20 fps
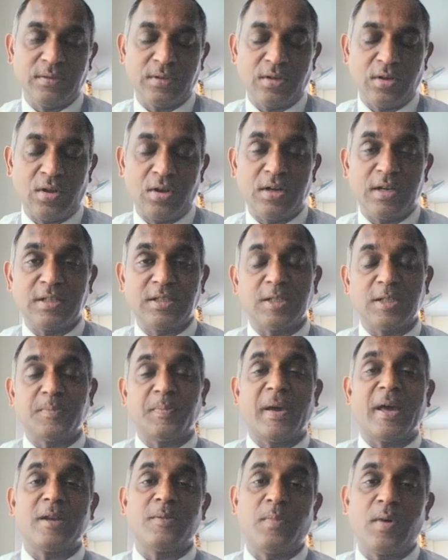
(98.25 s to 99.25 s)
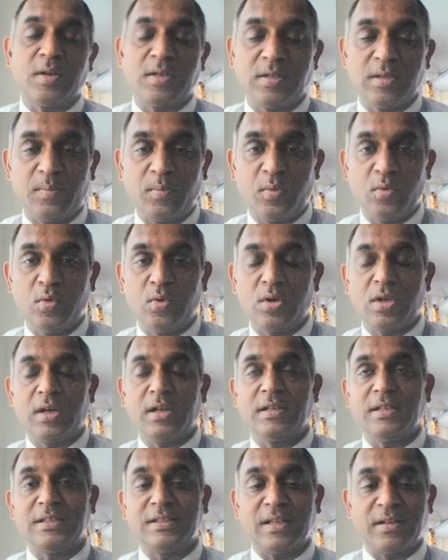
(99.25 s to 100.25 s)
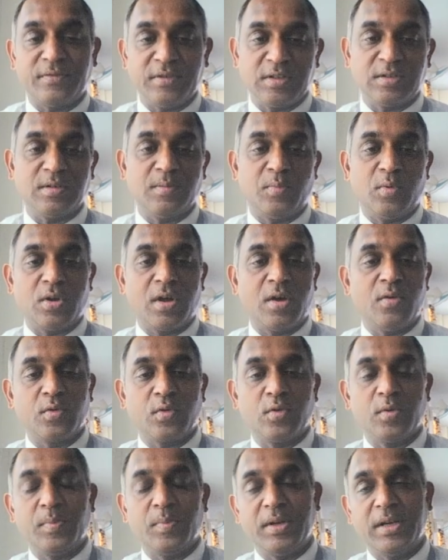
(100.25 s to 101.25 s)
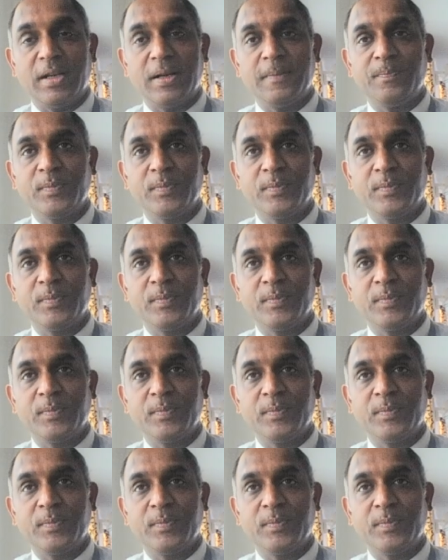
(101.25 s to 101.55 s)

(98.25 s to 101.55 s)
called as a spare part support or the service support, how it could be done.